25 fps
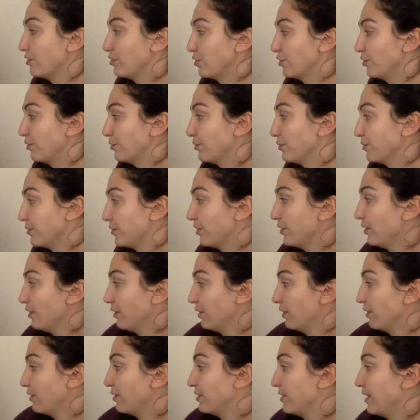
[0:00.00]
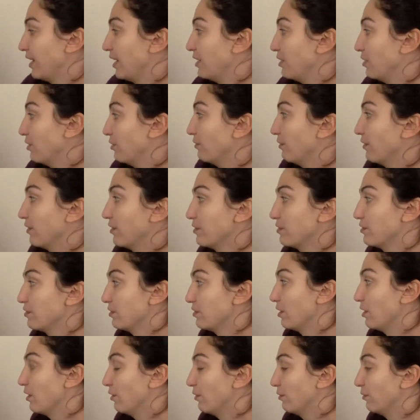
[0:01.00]
chose the sand over the
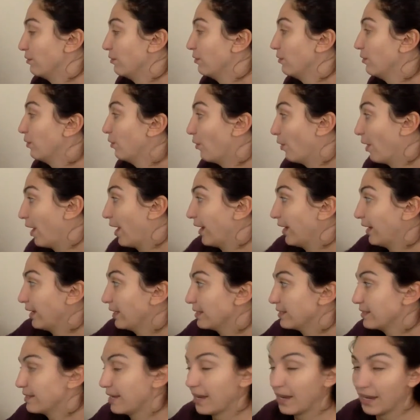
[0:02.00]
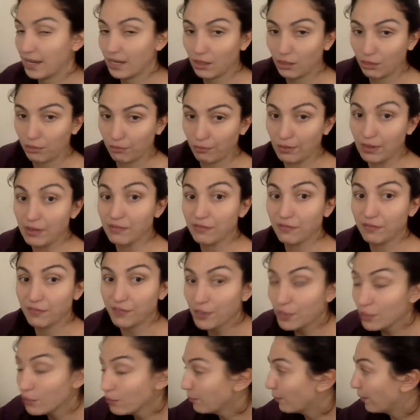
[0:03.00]
snow. Or I could say 3
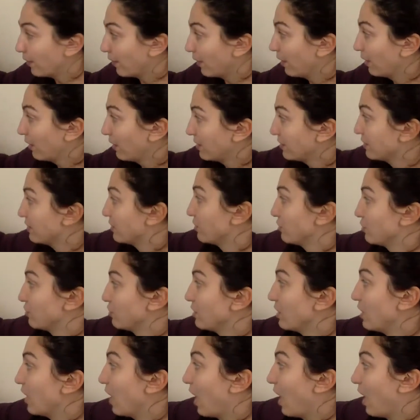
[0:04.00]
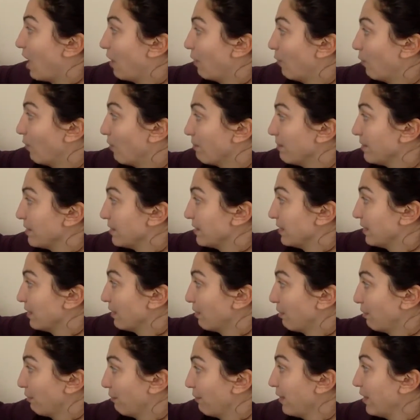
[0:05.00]
fewer, because we're
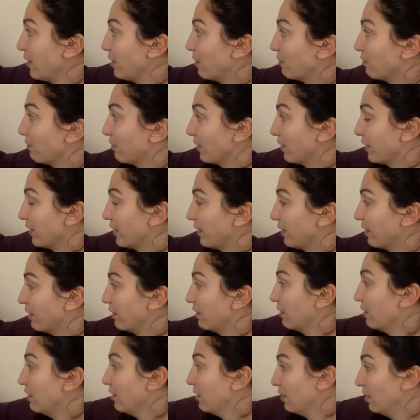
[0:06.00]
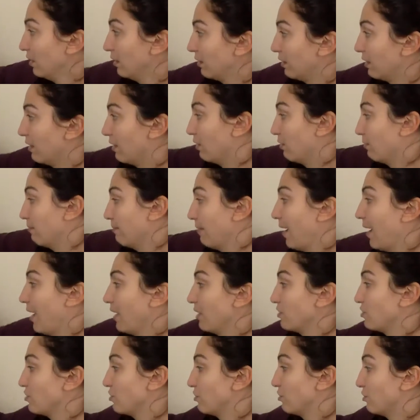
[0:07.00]
missing 3 over here. They don't
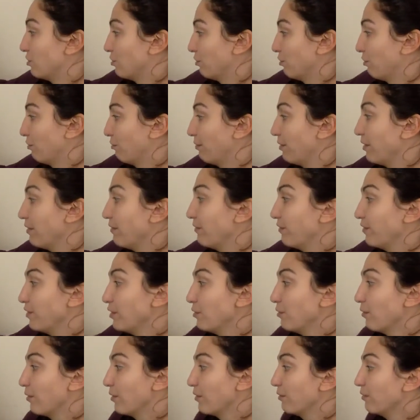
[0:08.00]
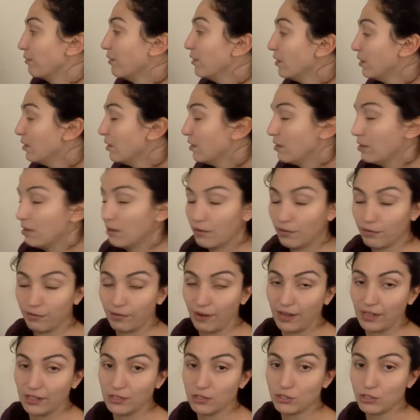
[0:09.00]
match, so 3 fewer
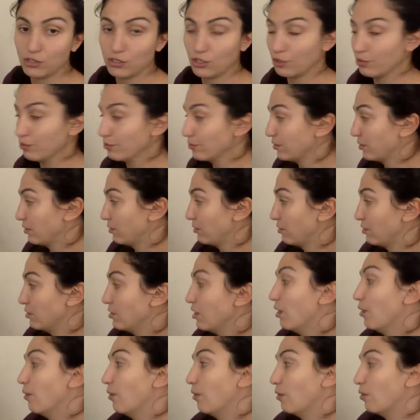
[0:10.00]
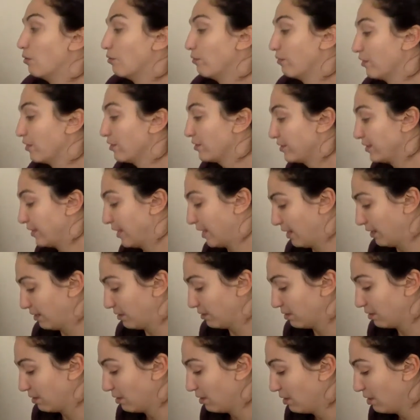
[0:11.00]
friends chose snow over sand.
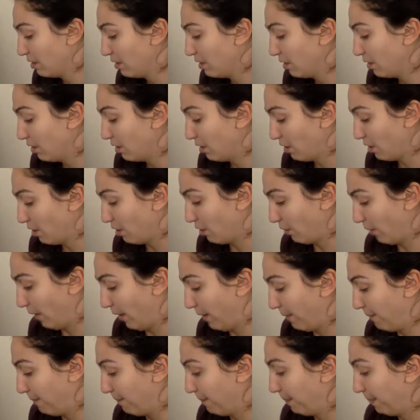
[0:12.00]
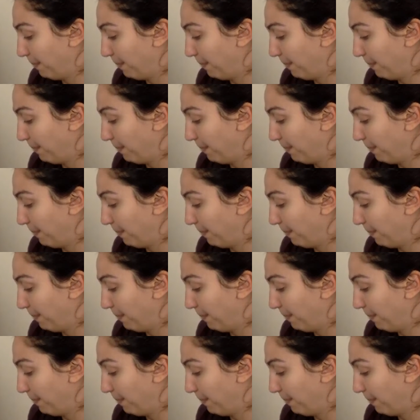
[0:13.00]
Okay.